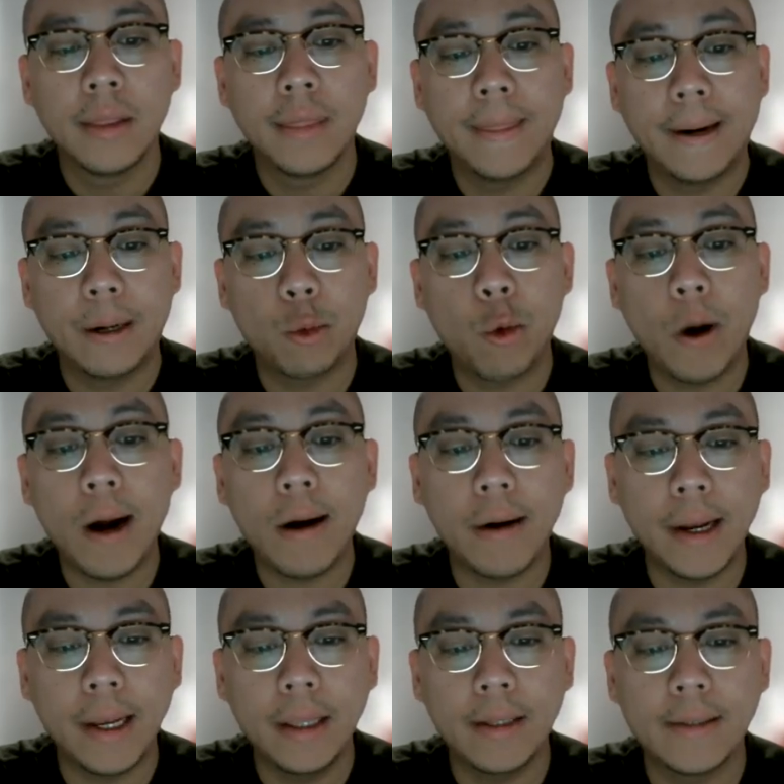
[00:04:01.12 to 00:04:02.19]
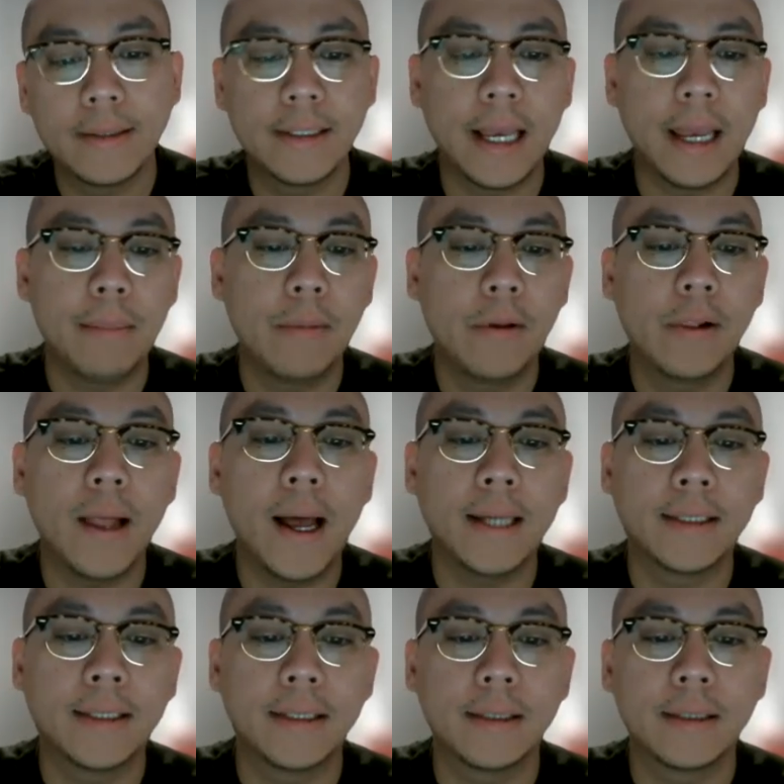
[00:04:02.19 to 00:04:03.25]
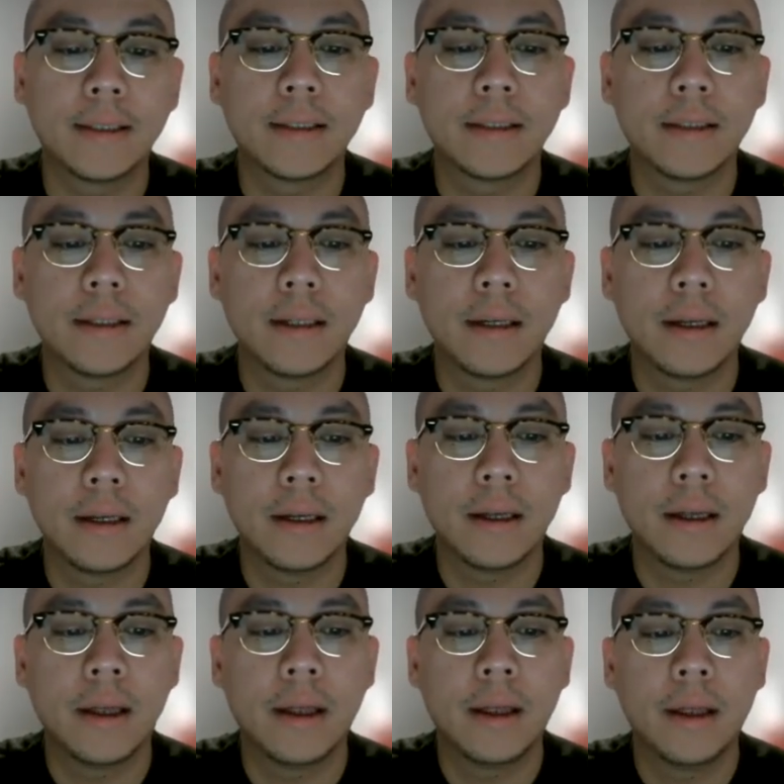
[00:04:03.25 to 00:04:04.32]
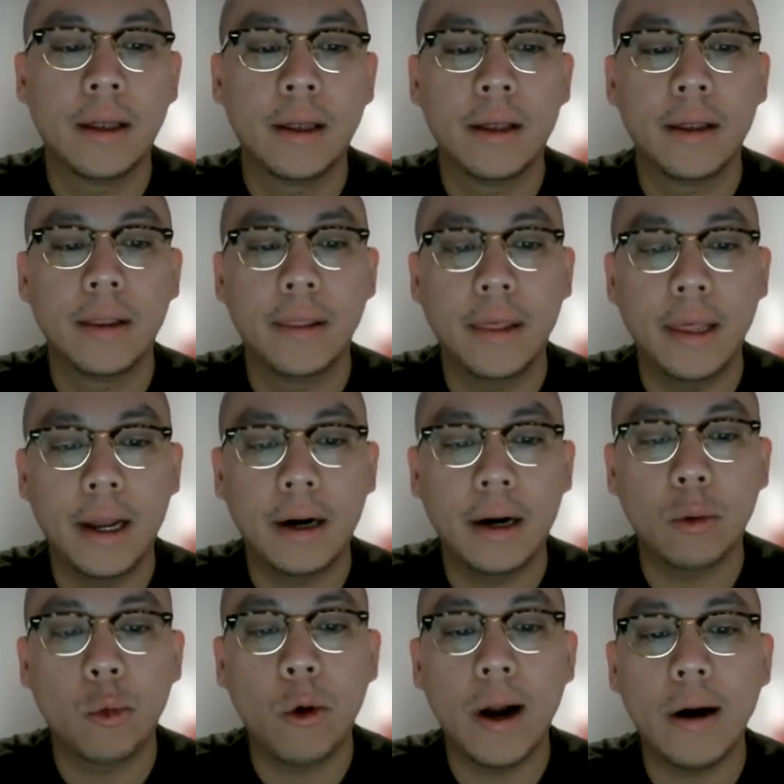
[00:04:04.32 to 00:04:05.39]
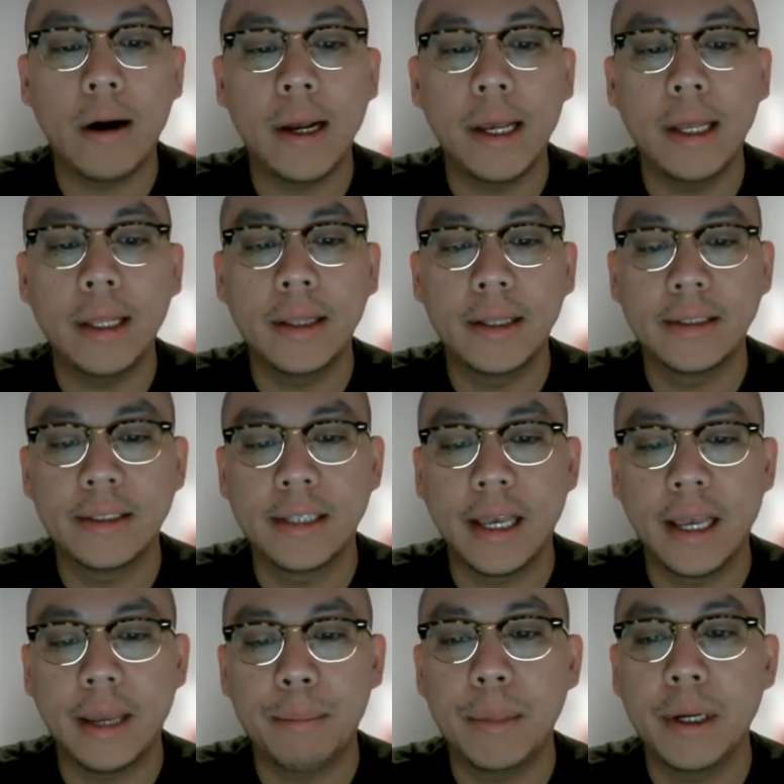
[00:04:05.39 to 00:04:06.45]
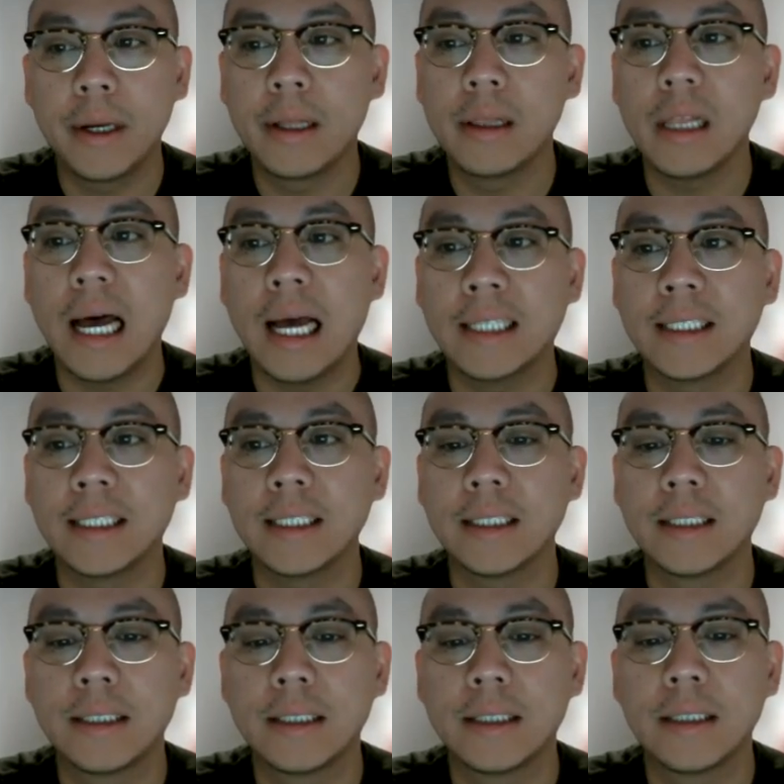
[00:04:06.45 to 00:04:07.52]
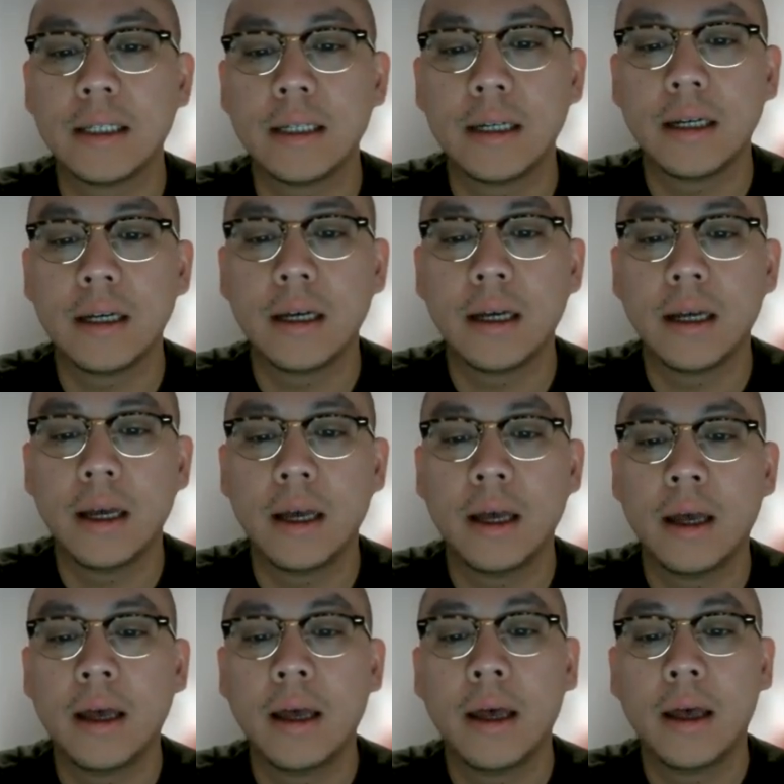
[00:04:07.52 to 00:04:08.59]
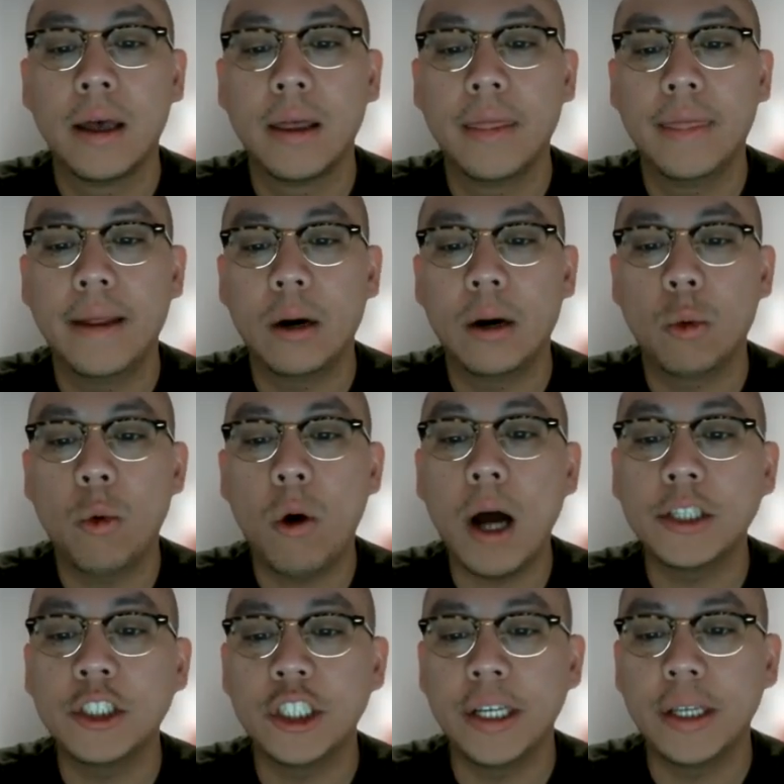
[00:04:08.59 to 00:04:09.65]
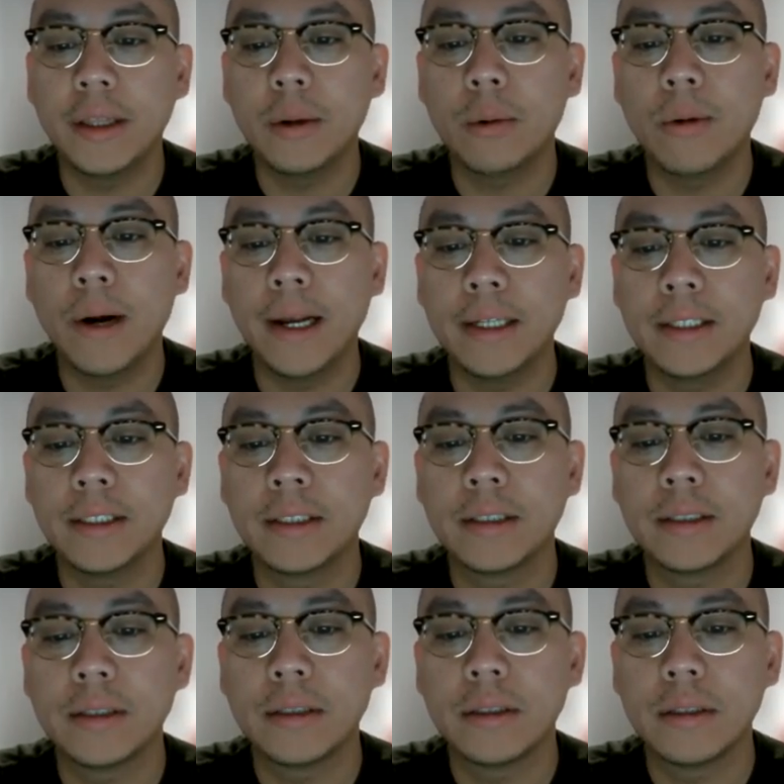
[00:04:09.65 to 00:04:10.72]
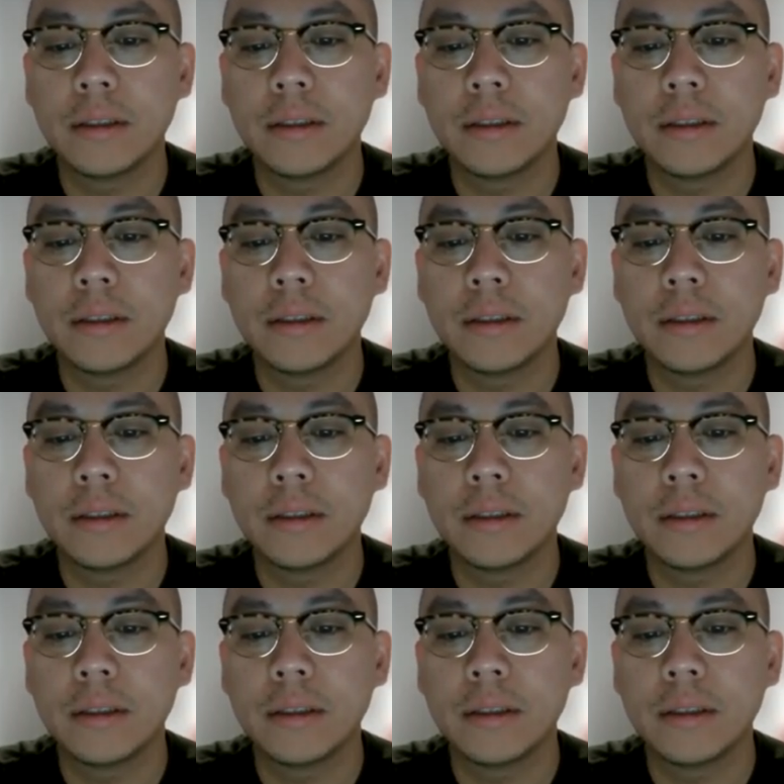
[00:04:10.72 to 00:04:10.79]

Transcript: They're wearing the same glasses. They're wearing the same glasses. They're watching the race.